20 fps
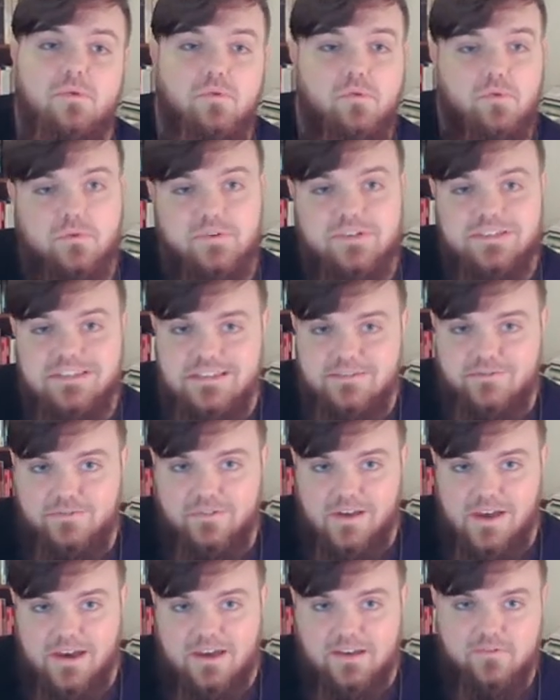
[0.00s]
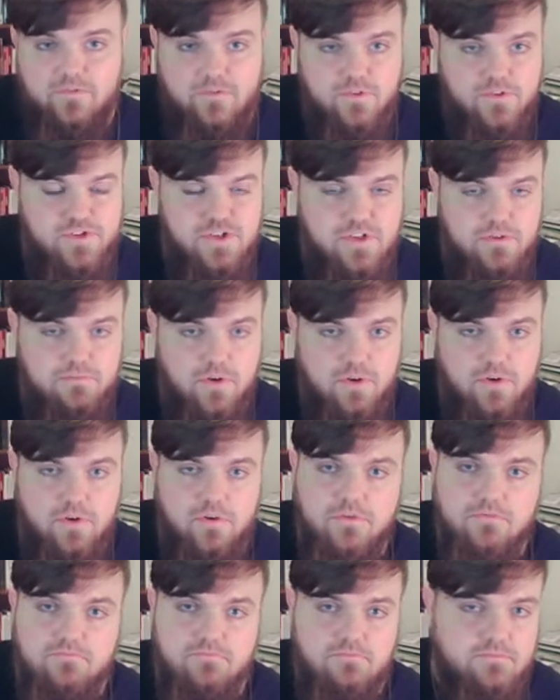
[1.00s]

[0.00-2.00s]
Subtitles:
or D flat Phrygian mode.